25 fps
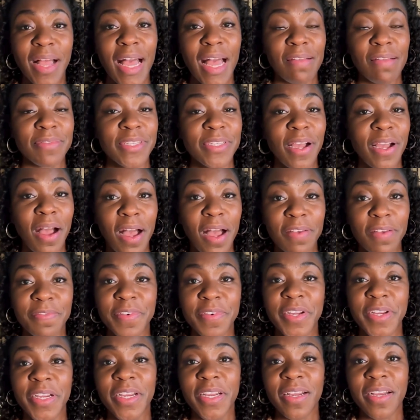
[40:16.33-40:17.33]
have to
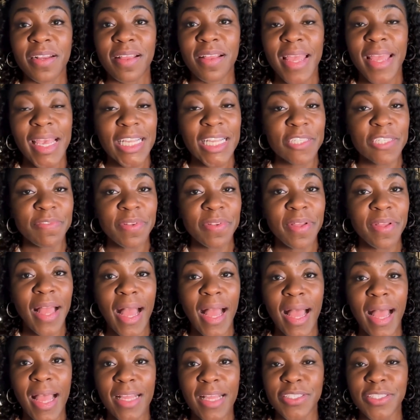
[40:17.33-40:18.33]
offer? Haysville
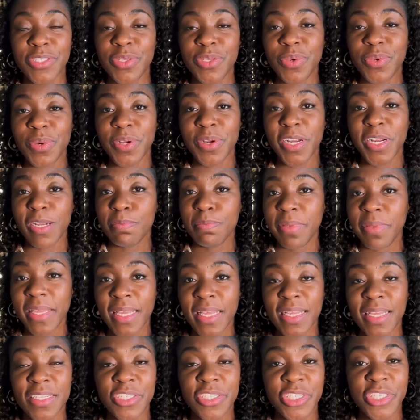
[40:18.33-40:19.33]
has your
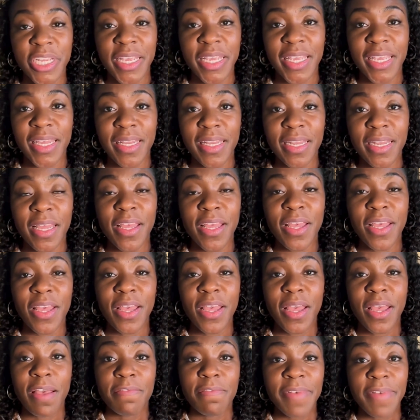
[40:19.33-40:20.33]
big chain
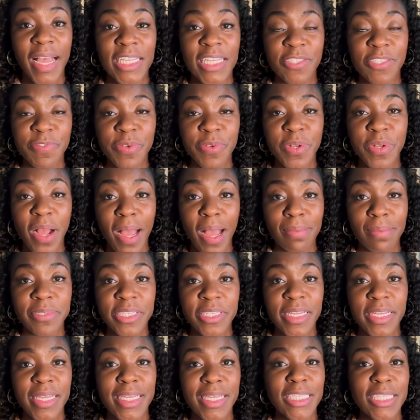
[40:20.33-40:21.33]
fast food
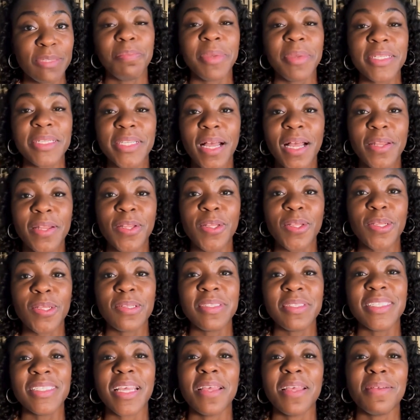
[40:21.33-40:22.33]
options,
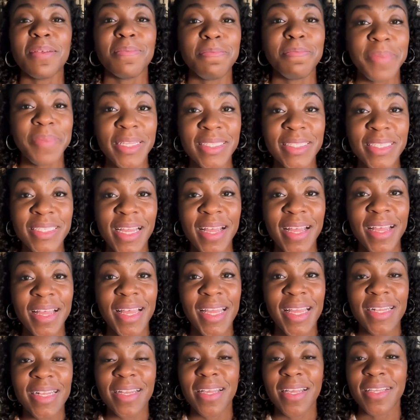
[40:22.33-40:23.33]
McDonald's, Pizza
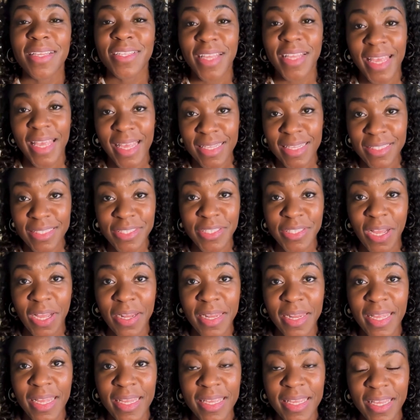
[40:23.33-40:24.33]
Hut, and
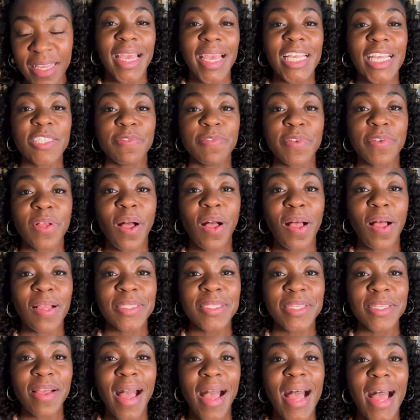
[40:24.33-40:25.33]
Sonic. Haysville
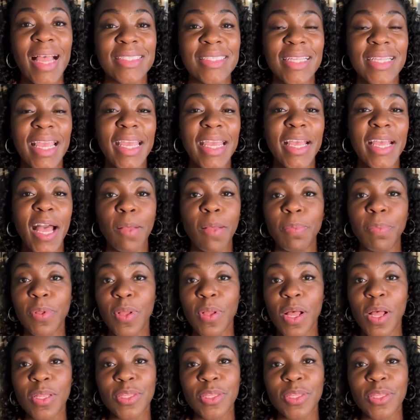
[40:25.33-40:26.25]
also has a couple